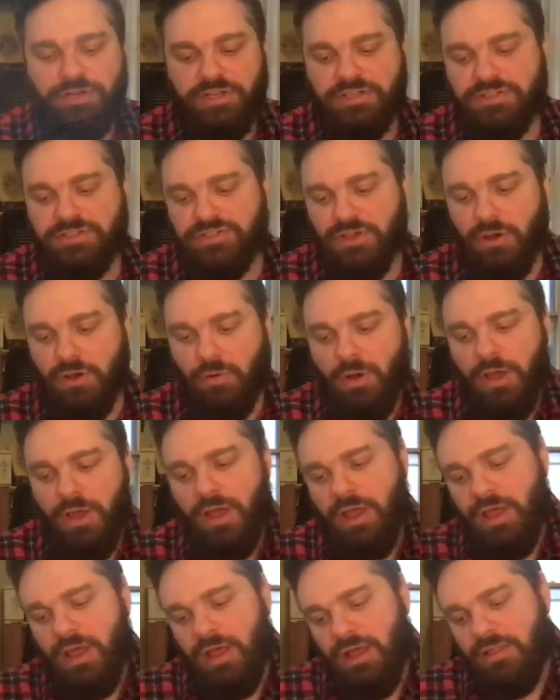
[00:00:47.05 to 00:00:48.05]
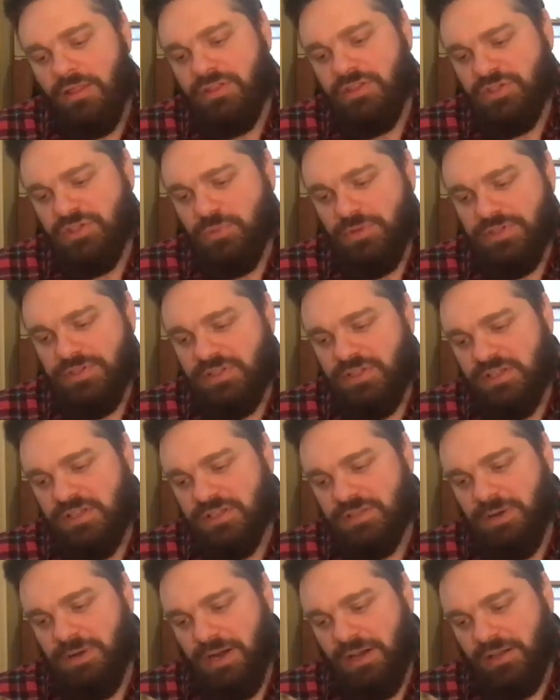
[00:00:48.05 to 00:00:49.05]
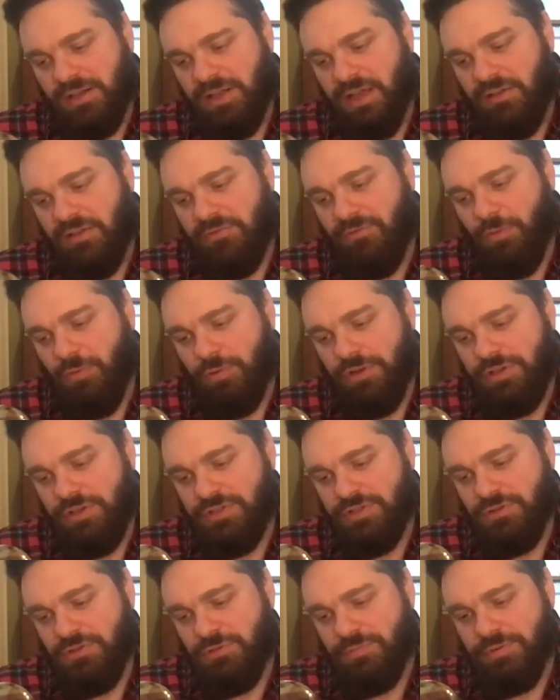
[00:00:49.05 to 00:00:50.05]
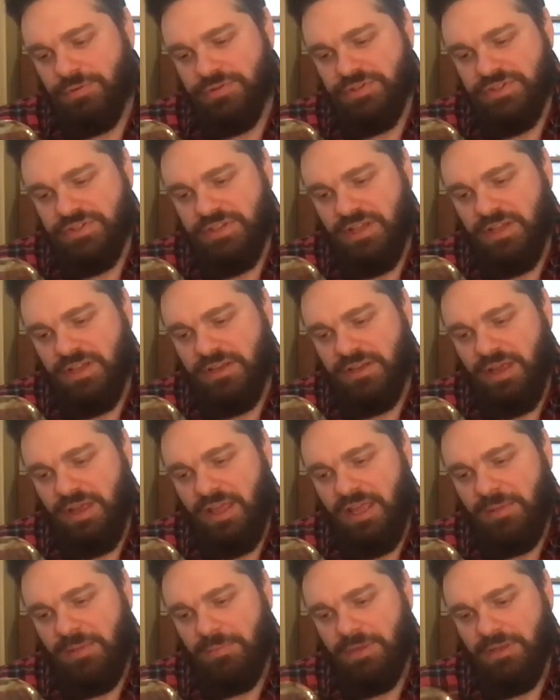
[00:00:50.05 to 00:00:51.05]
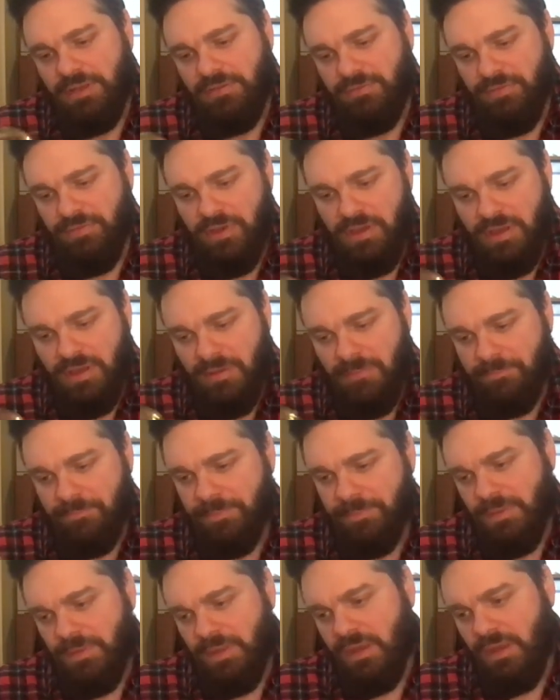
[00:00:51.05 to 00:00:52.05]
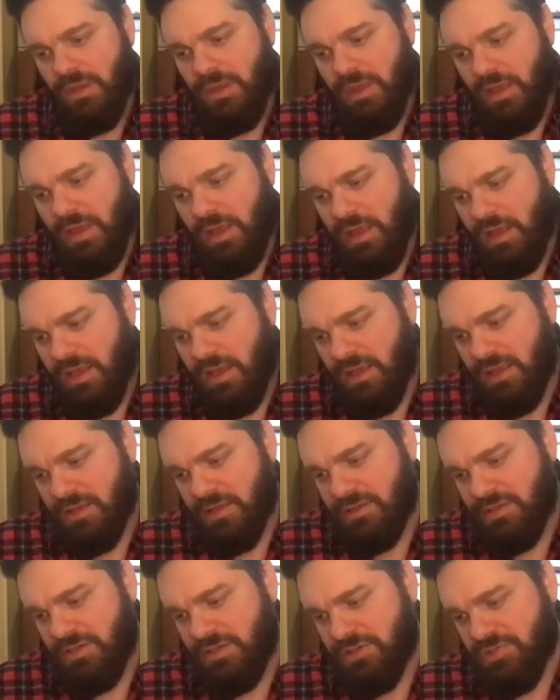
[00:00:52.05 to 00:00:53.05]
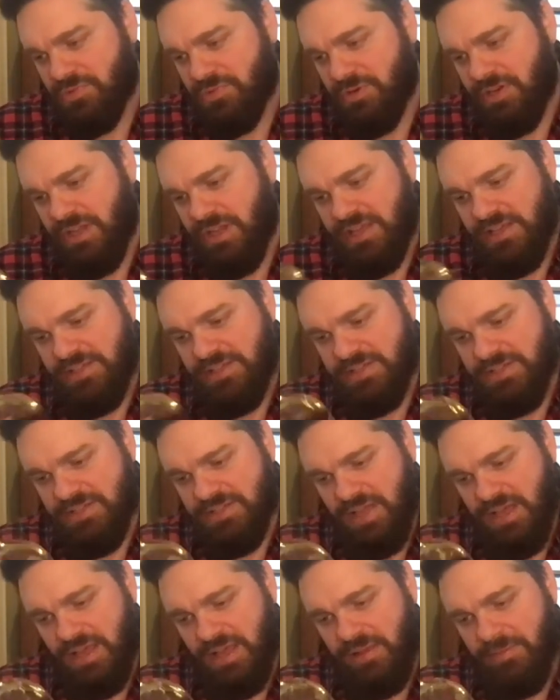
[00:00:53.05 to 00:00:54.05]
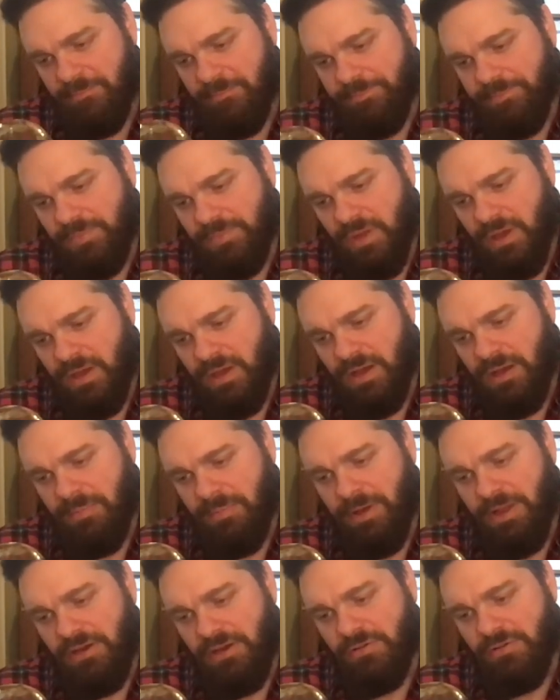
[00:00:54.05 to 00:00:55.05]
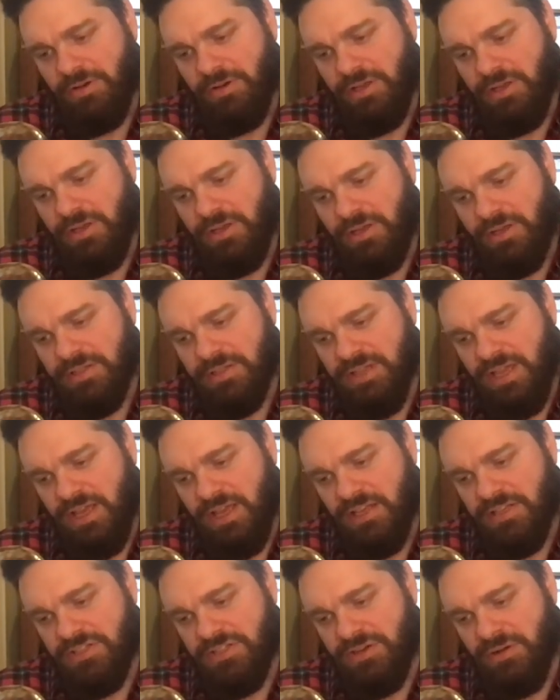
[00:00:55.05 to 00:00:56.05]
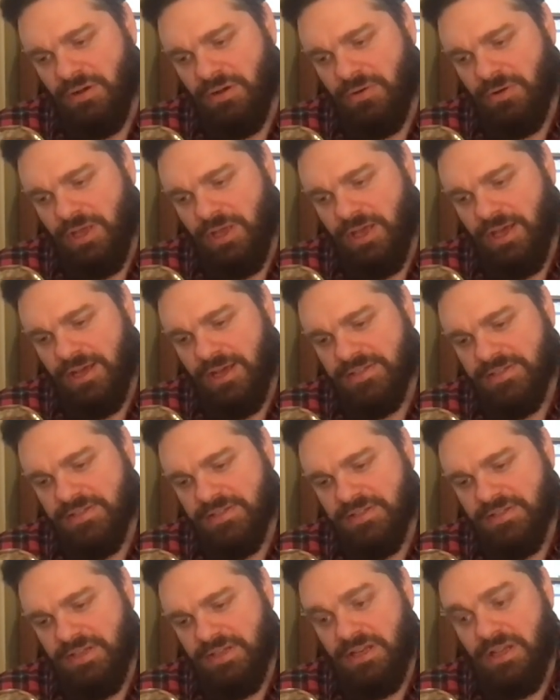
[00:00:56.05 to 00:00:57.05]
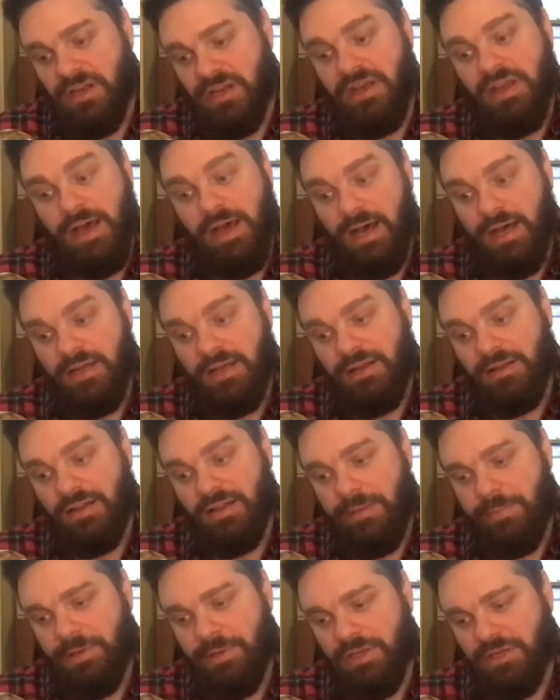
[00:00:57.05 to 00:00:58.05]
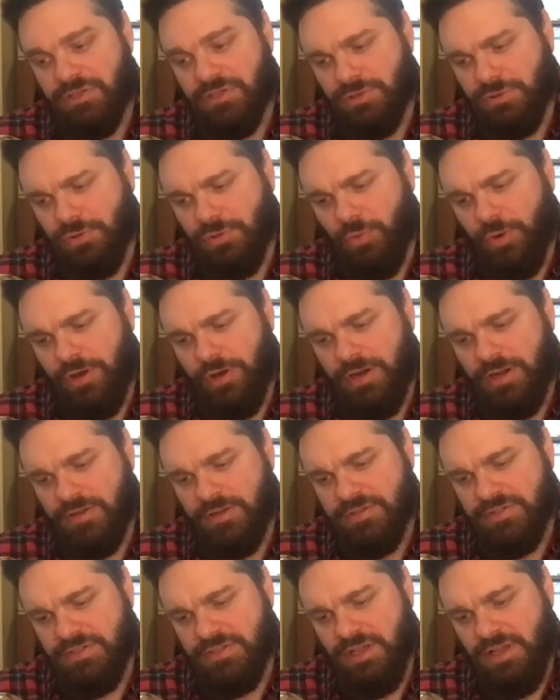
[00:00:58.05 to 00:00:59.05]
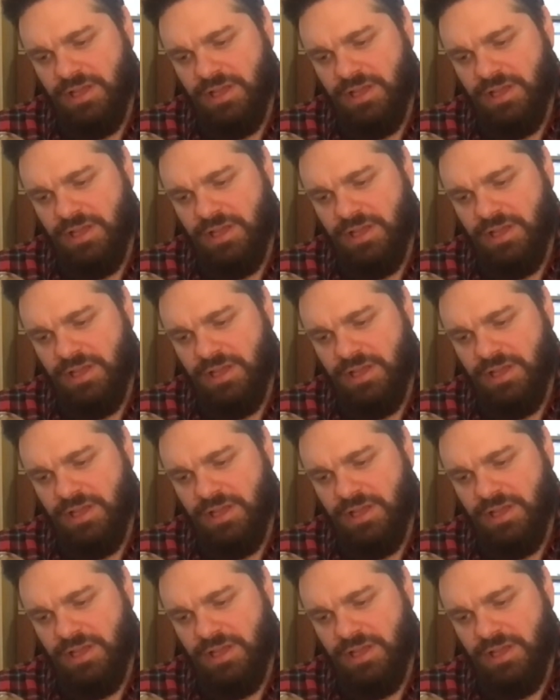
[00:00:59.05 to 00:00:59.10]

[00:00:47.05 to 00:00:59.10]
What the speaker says: So this whiskey is bottled at 42% ABV. And here's what it has to say. Pike Creek is aged in oak casks in a non-climate controlled warehouse,